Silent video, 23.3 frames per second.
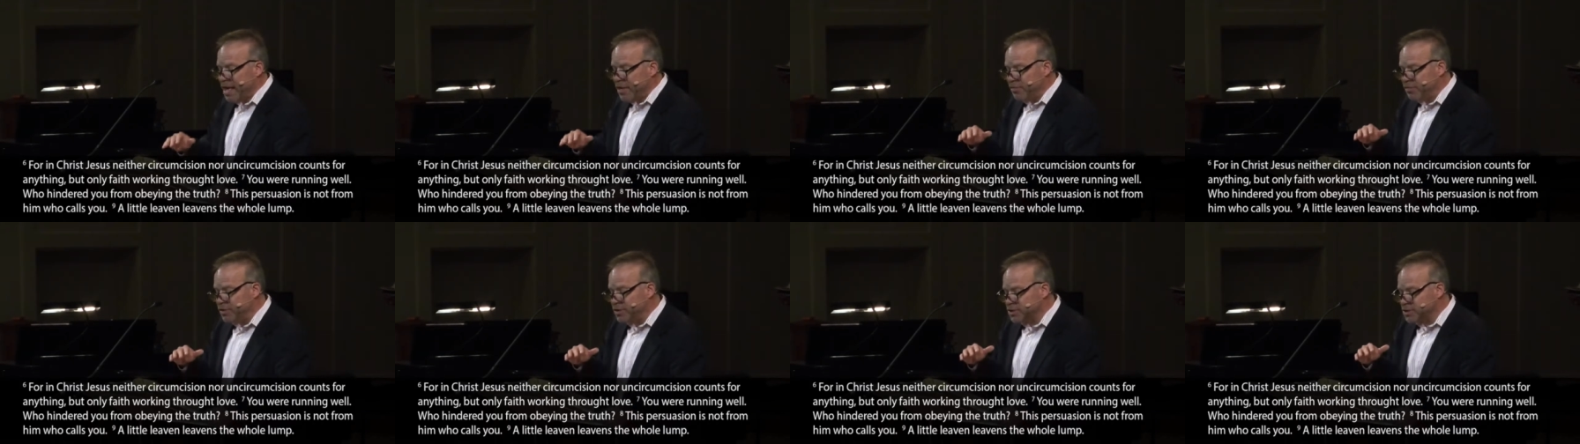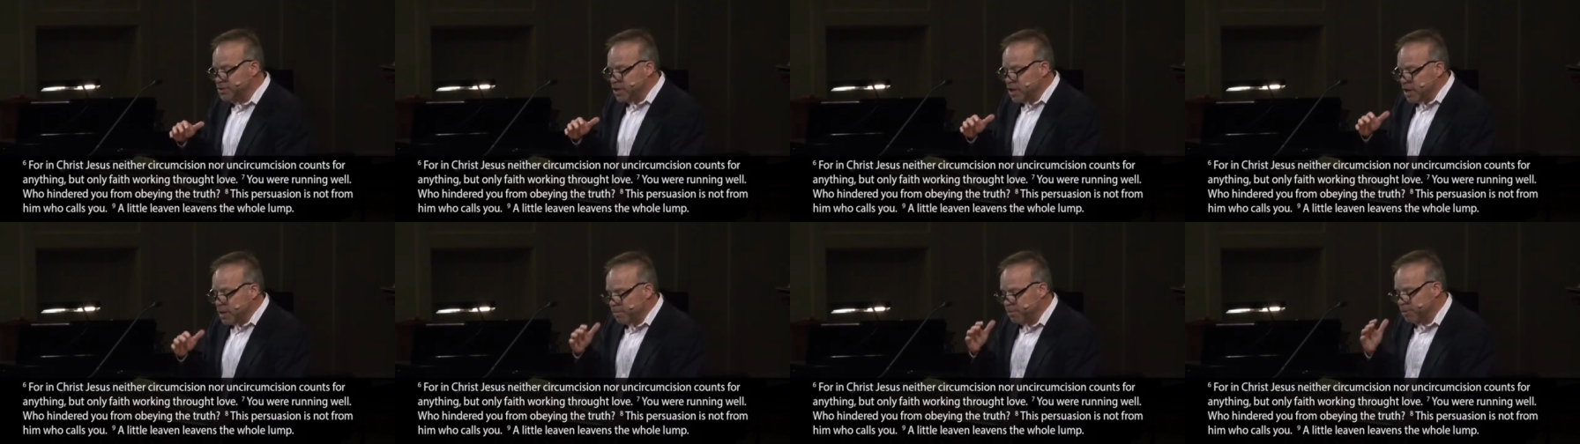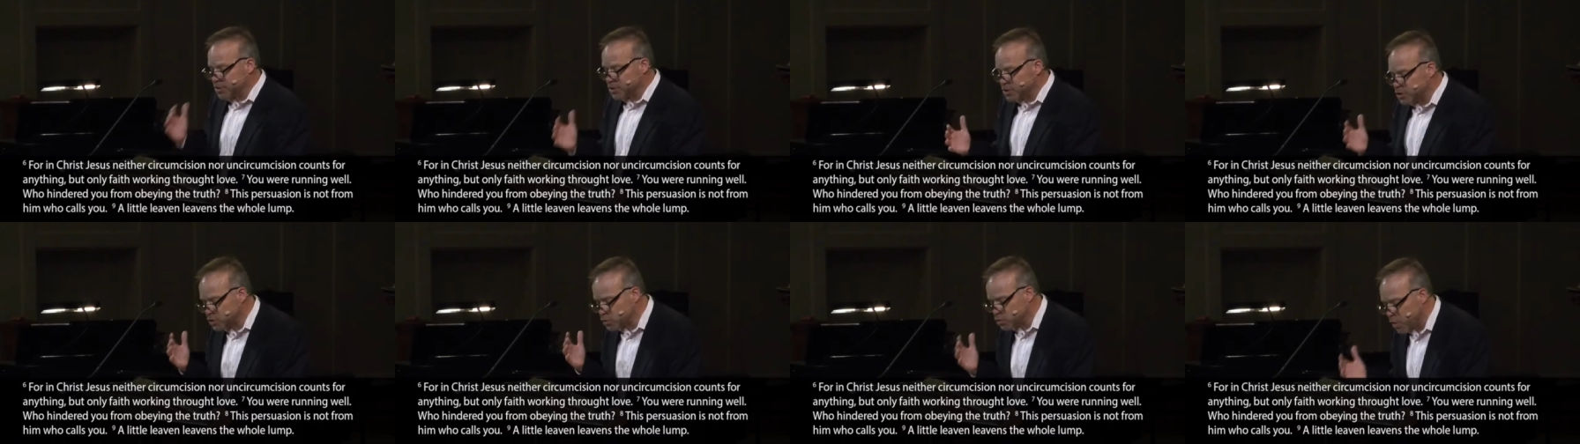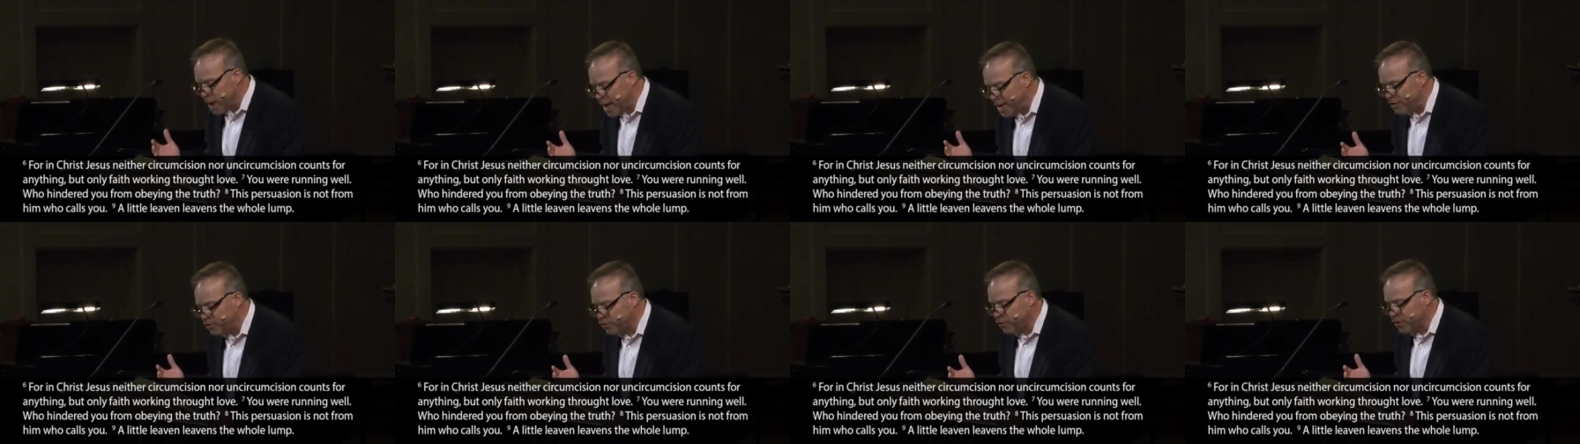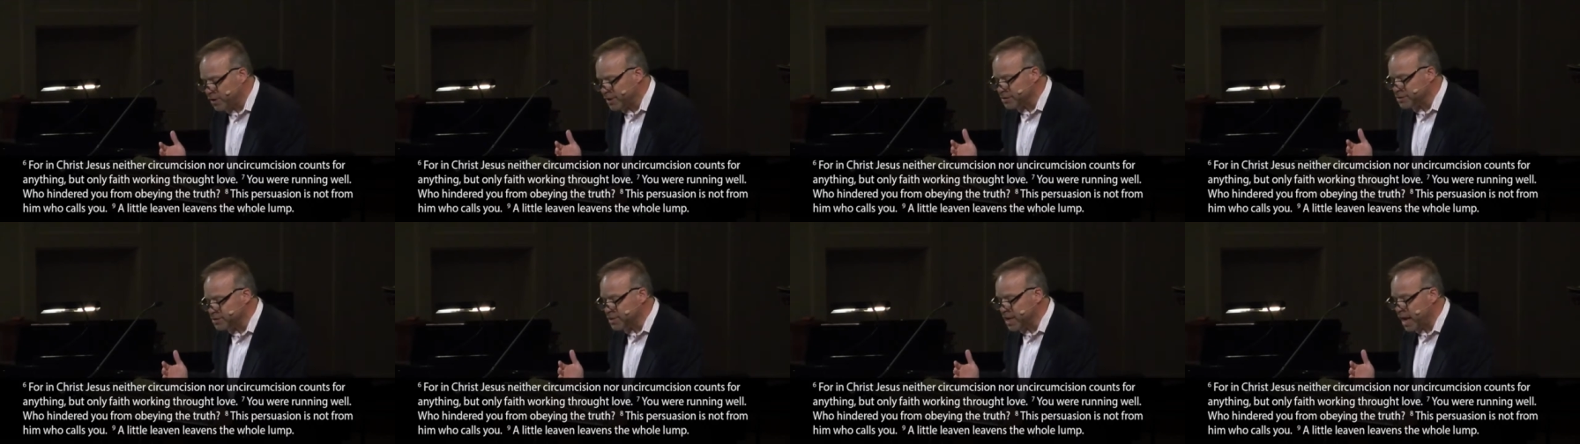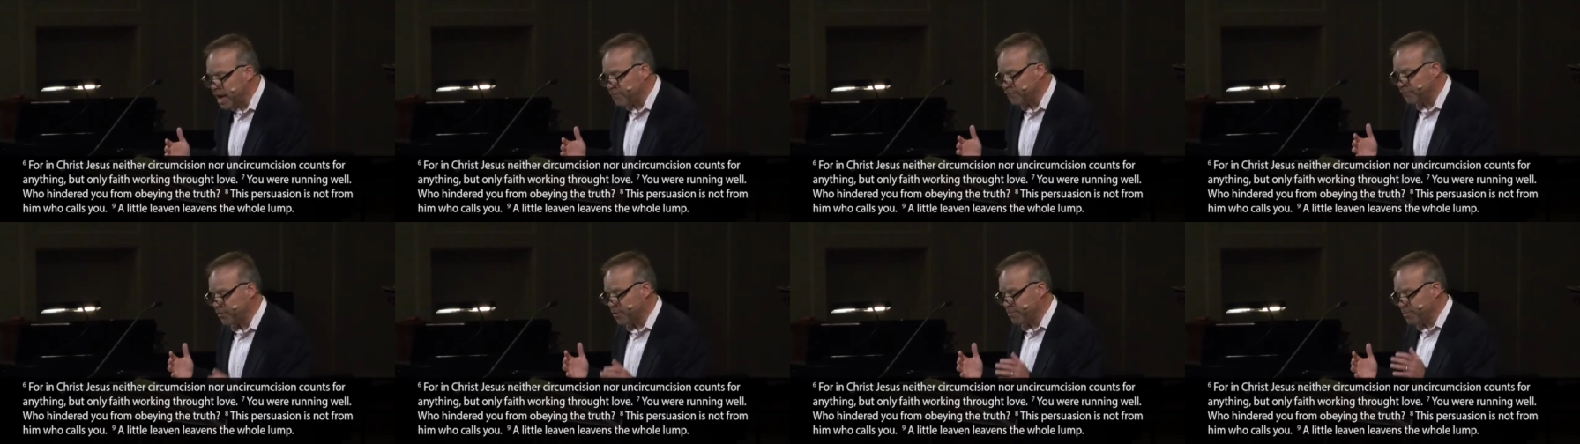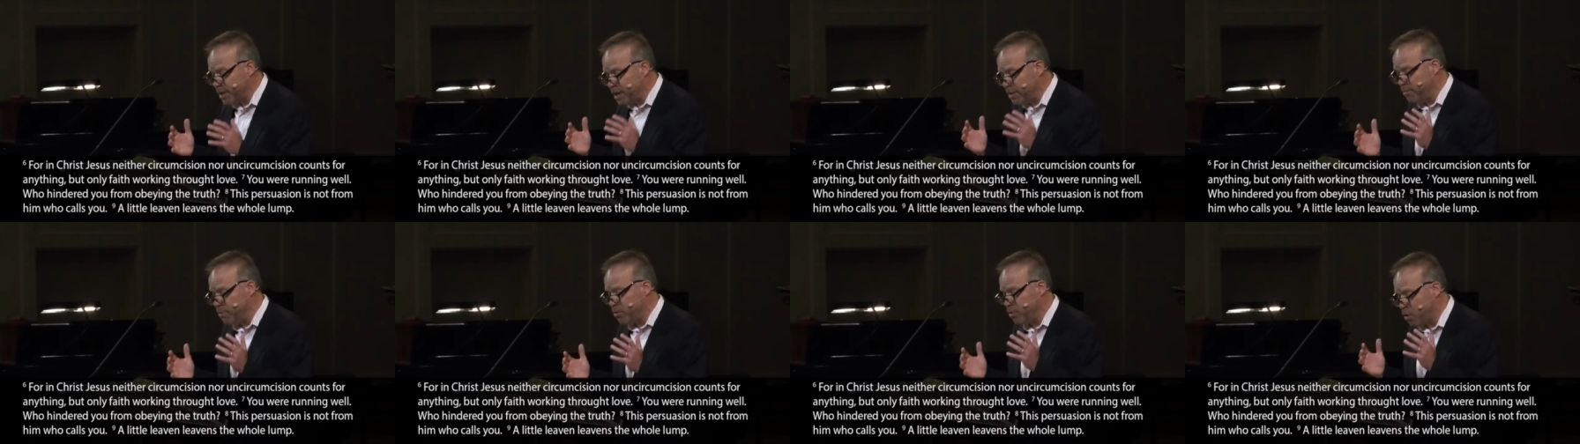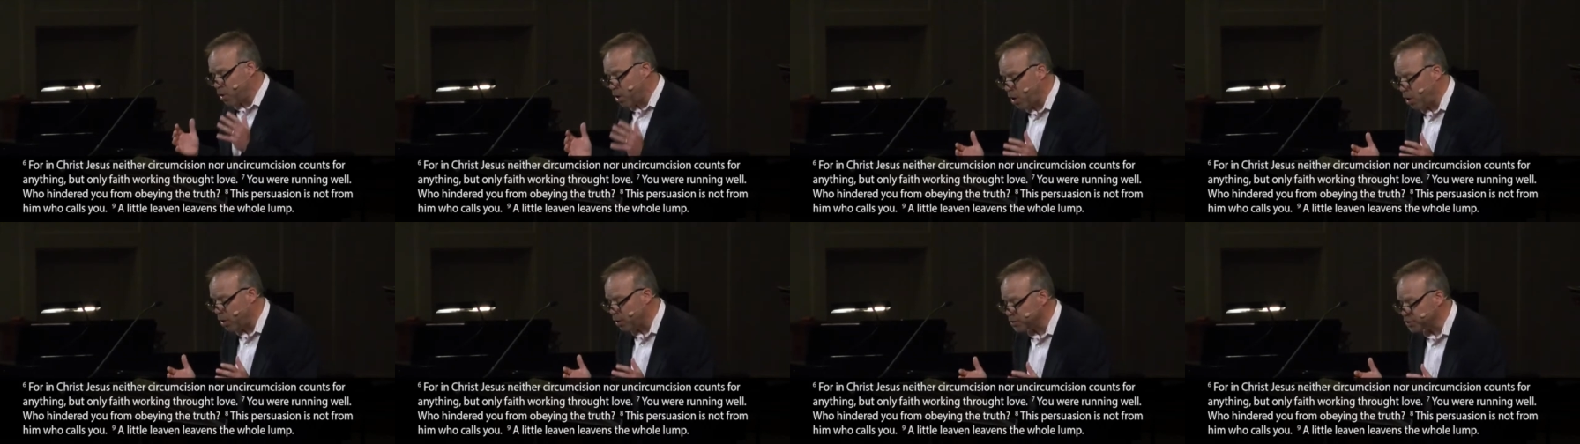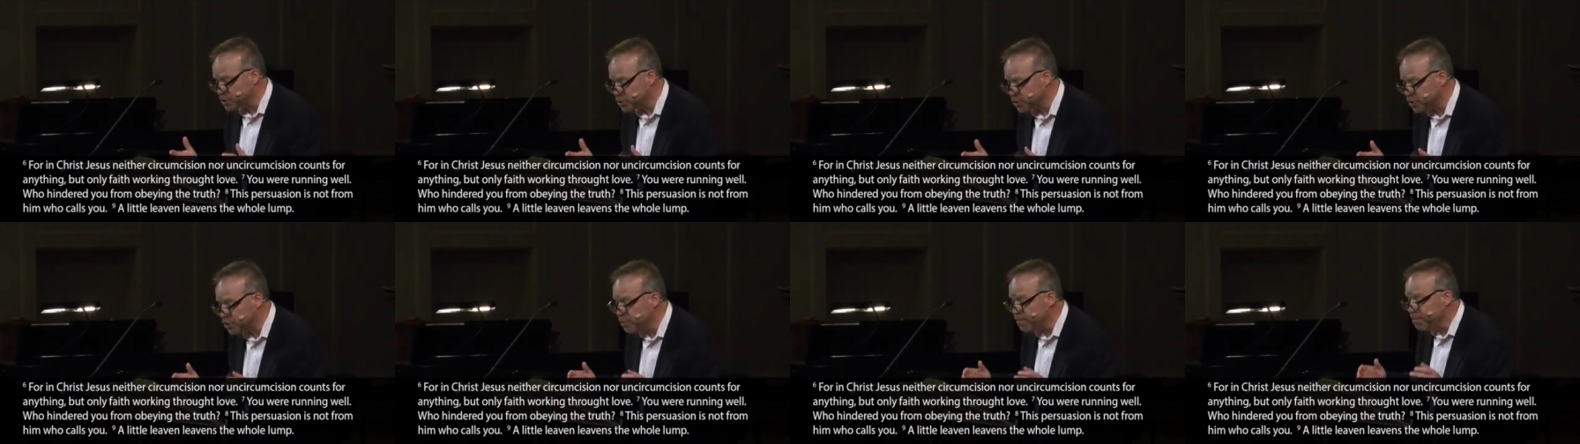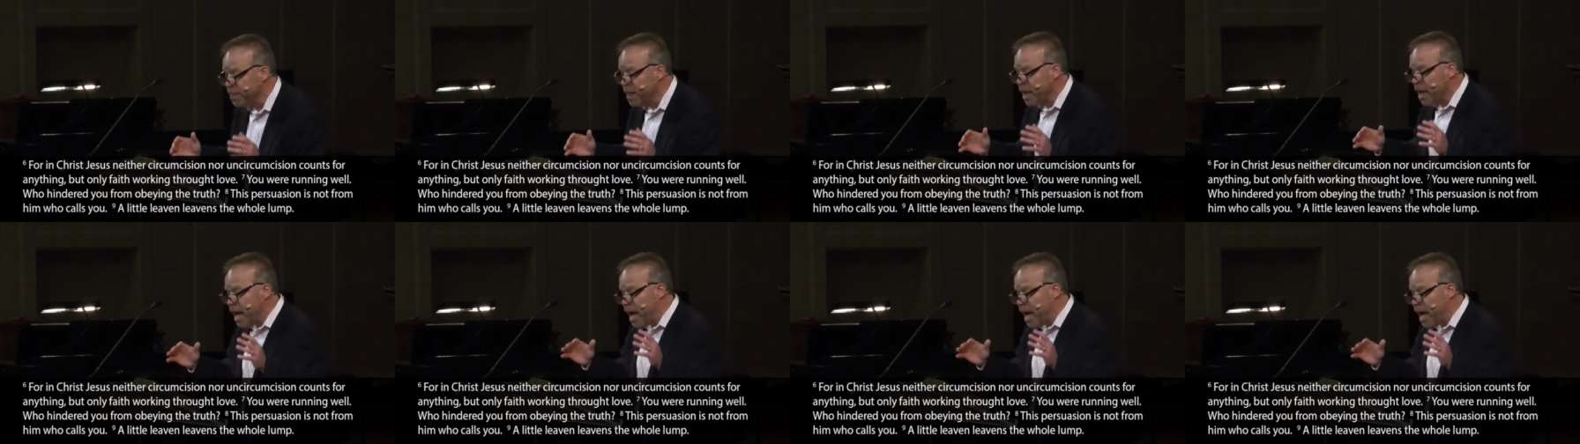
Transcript: This persuasion is not from him who calls you.